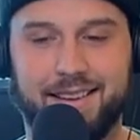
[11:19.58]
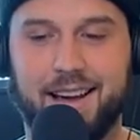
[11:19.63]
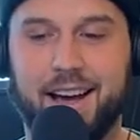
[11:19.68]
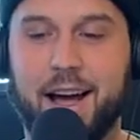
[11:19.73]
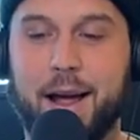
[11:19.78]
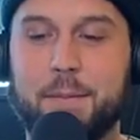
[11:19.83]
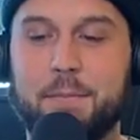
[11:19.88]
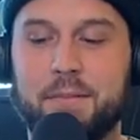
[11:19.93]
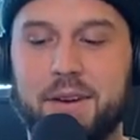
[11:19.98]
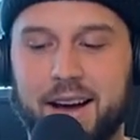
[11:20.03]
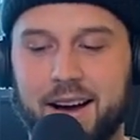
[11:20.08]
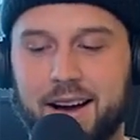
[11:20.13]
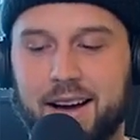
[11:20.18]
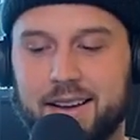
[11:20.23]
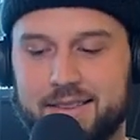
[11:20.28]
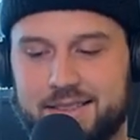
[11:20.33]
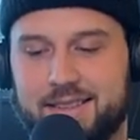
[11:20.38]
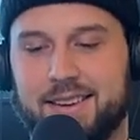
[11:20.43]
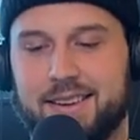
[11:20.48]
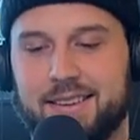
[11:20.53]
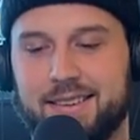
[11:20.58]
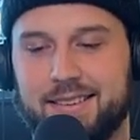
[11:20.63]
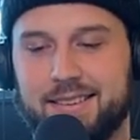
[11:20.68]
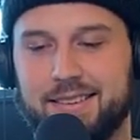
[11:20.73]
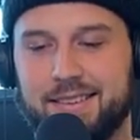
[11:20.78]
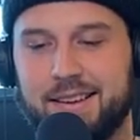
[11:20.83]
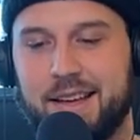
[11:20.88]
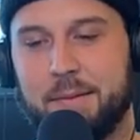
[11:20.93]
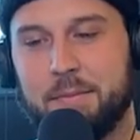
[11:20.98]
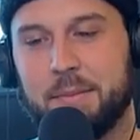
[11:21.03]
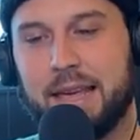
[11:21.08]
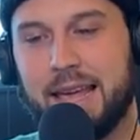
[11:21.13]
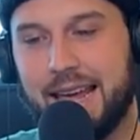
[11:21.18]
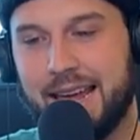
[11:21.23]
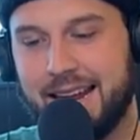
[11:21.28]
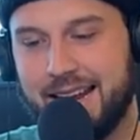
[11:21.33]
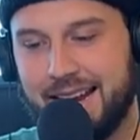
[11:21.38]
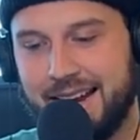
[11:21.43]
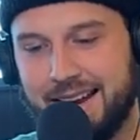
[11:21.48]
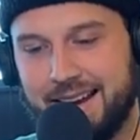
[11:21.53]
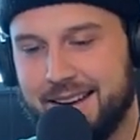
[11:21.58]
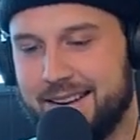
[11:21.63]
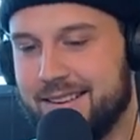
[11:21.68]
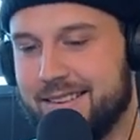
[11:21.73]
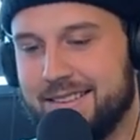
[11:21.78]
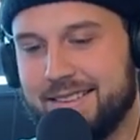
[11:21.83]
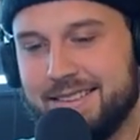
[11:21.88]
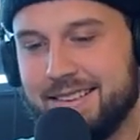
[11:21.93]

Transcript: I'm not. I'm kidding.